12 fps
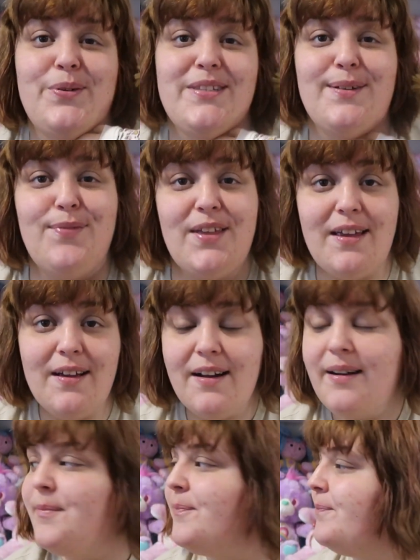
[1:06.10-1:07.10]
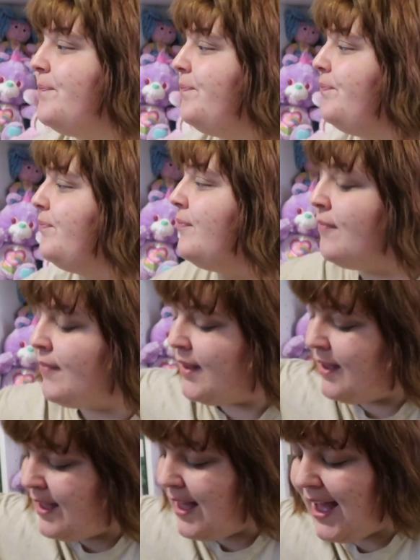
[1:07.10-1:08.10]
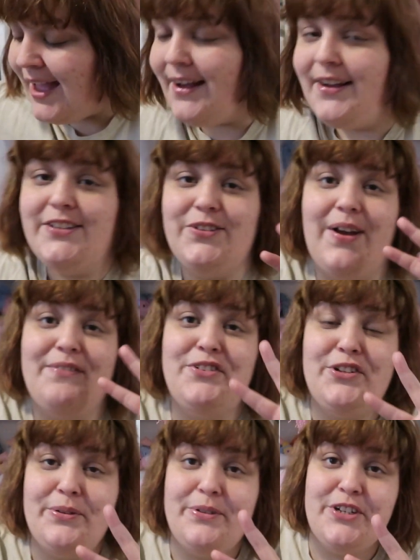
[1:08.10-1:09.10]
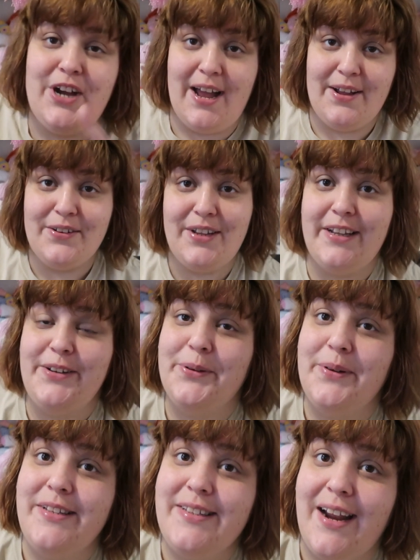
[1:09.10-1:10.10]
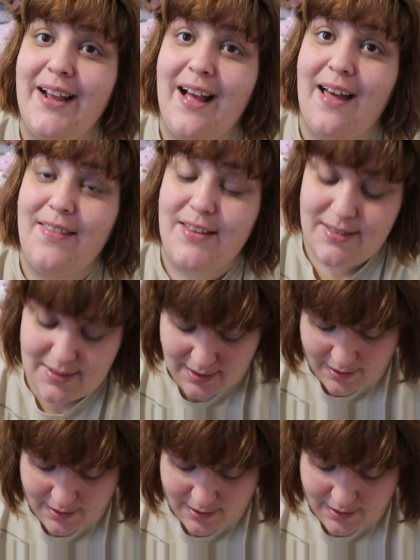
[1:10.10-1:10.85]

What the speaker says: toys of the year. I also have two childhood toys that I got this